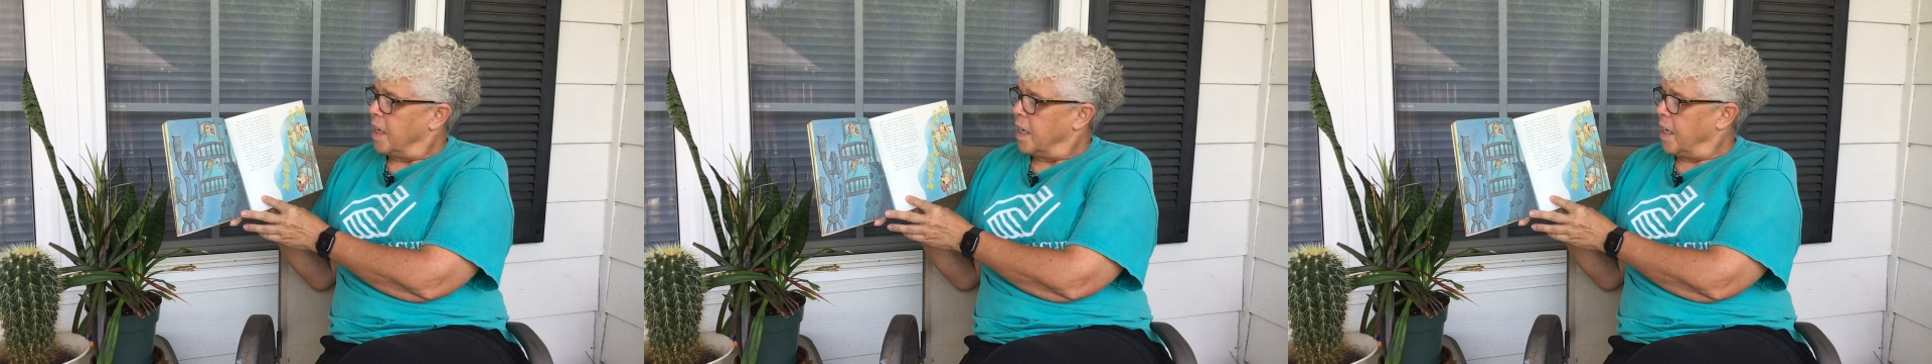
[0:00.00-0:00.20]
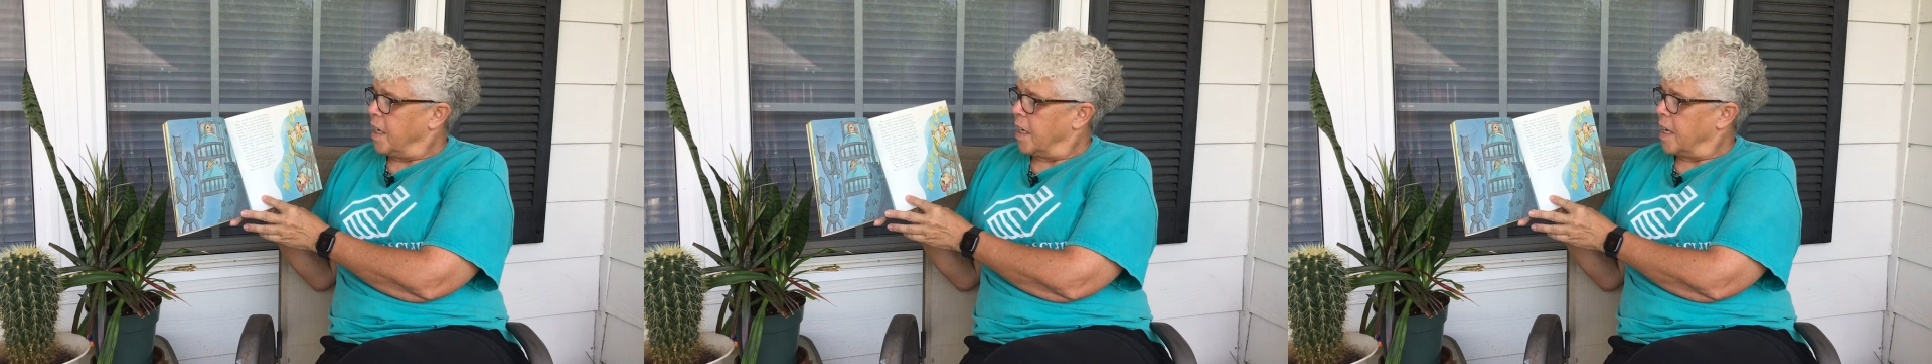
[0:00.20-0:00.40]

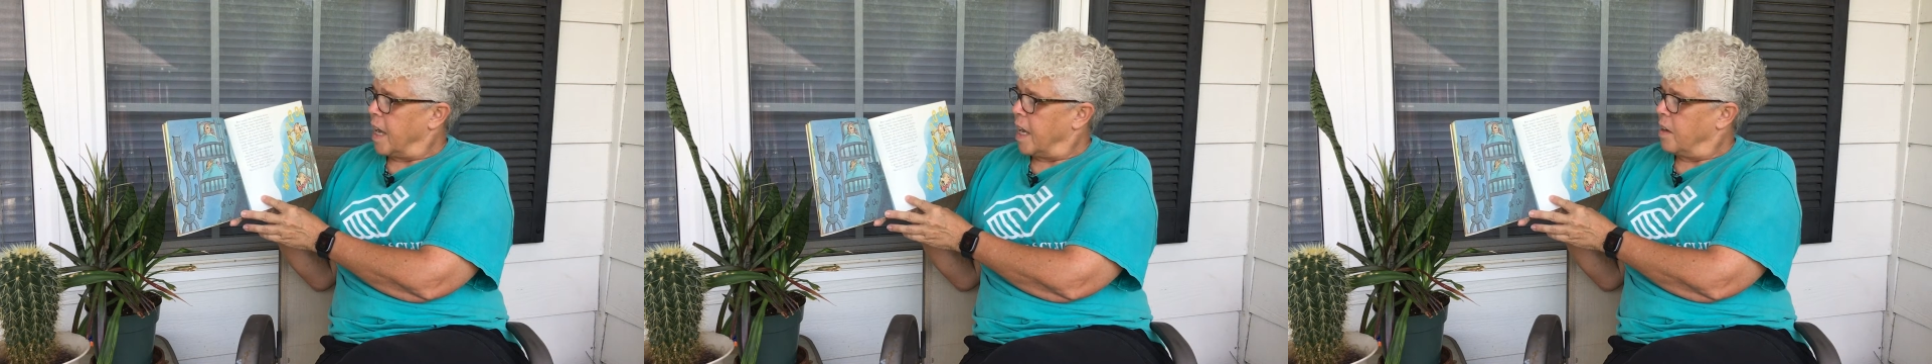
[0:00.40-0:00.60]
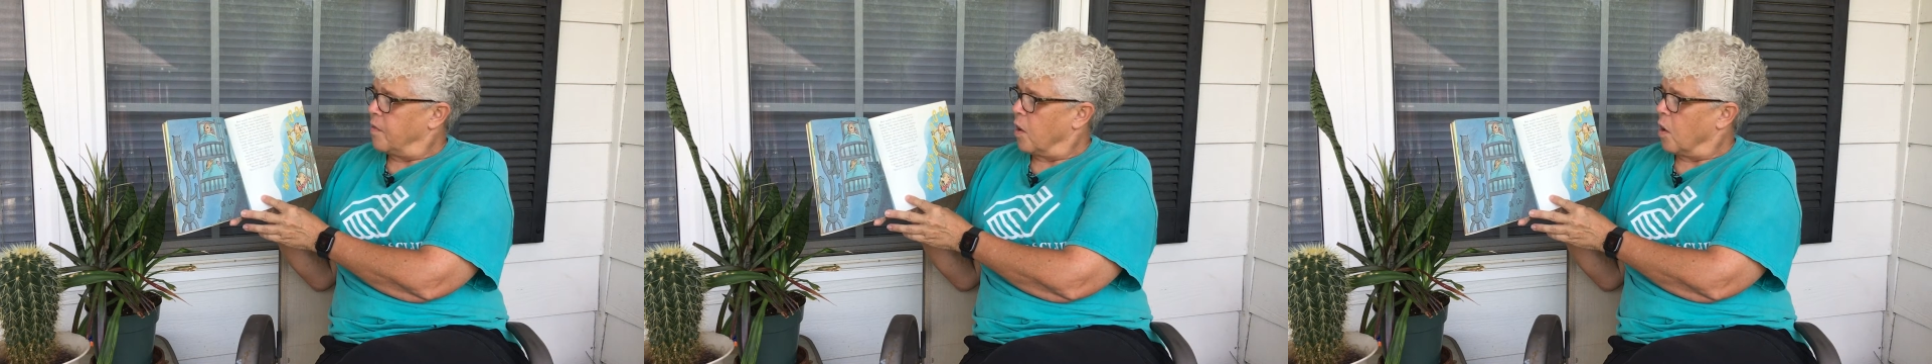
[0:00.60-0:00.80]
it
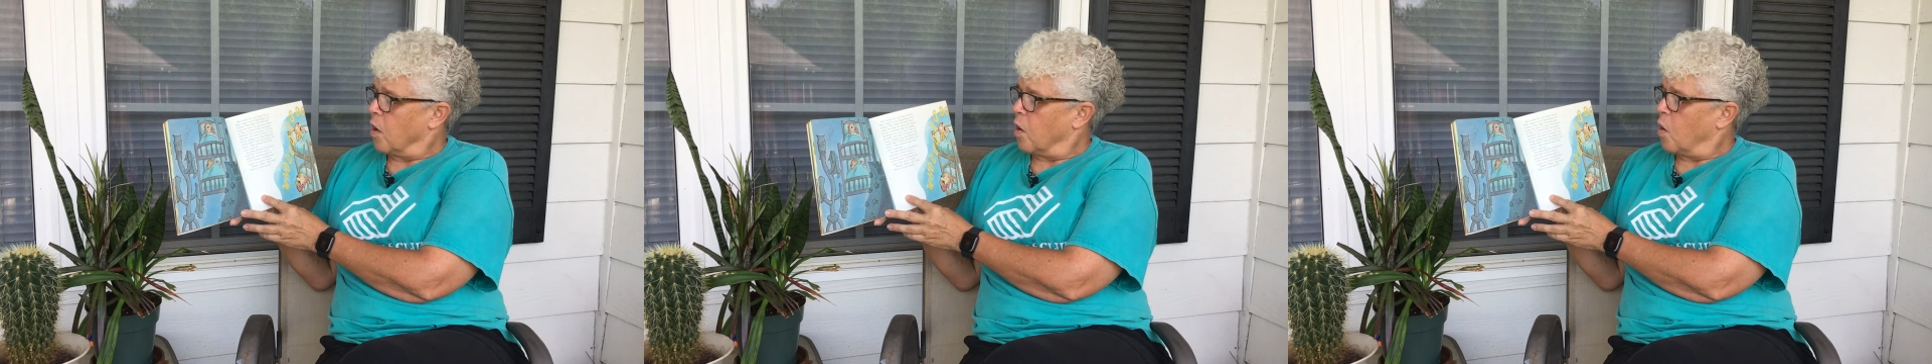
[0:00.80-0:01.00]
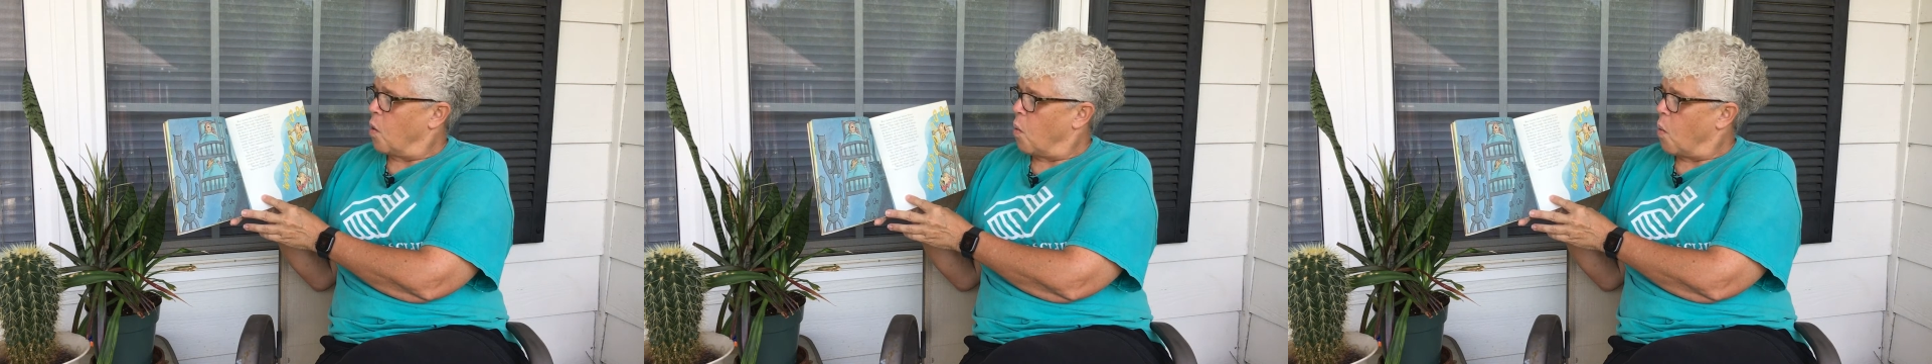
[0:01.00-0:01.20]
gave
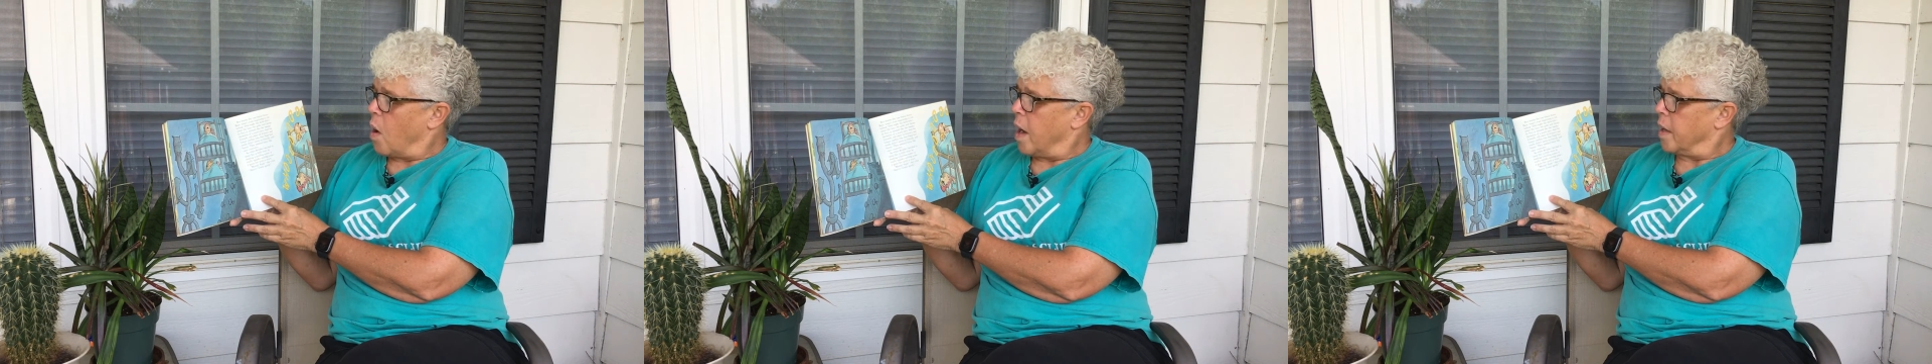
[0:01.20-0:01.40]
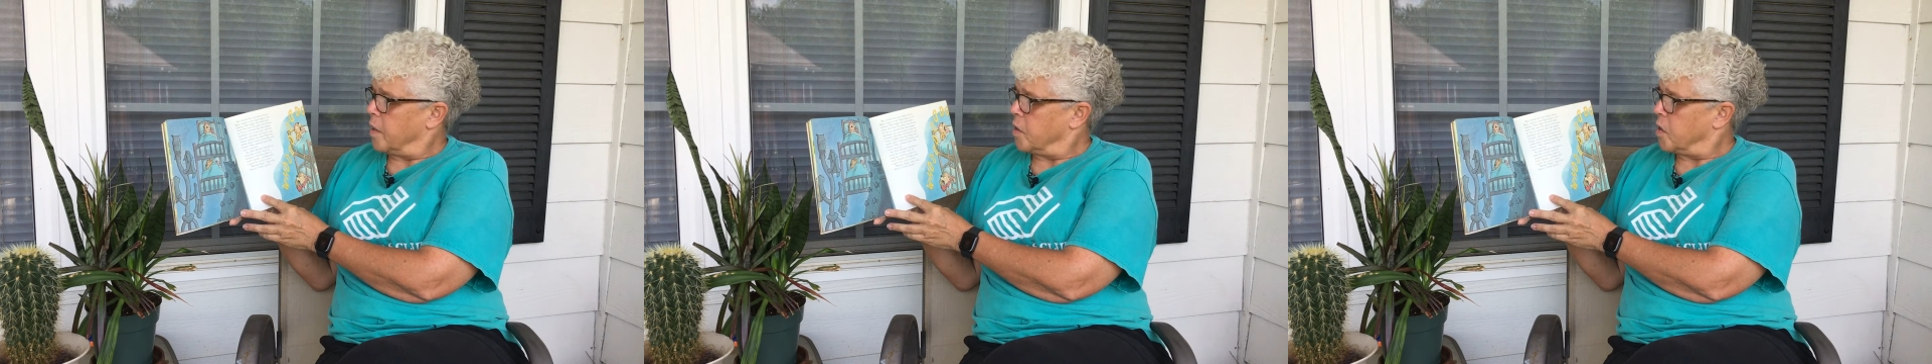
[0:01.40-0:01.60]
her
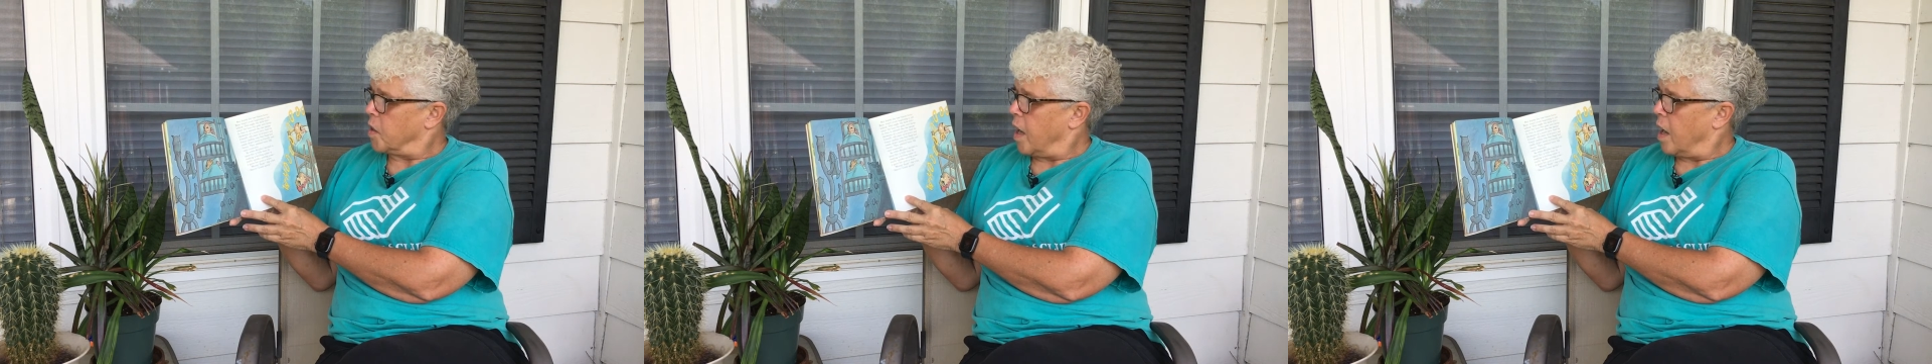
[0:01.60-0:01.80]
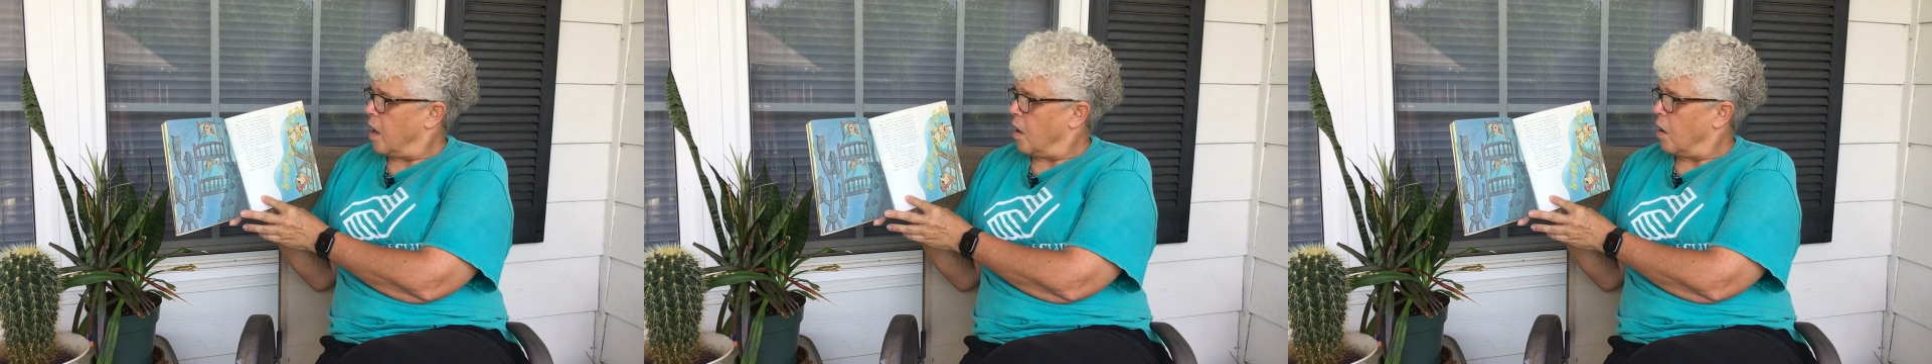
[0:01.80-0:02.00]
quite a
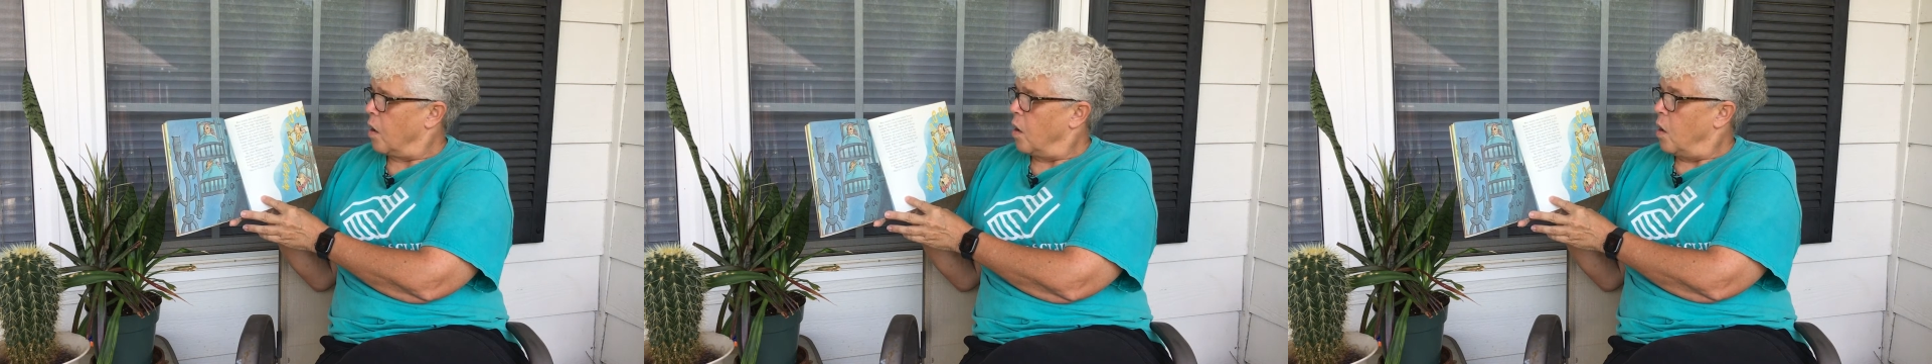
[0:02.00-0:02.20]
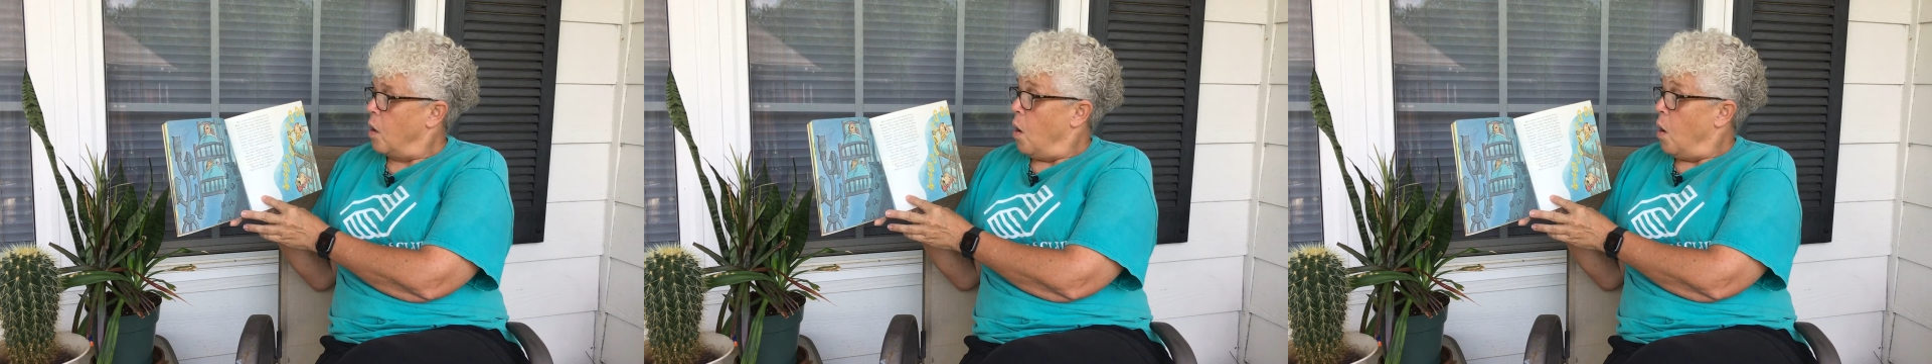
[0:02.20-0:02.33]
scare.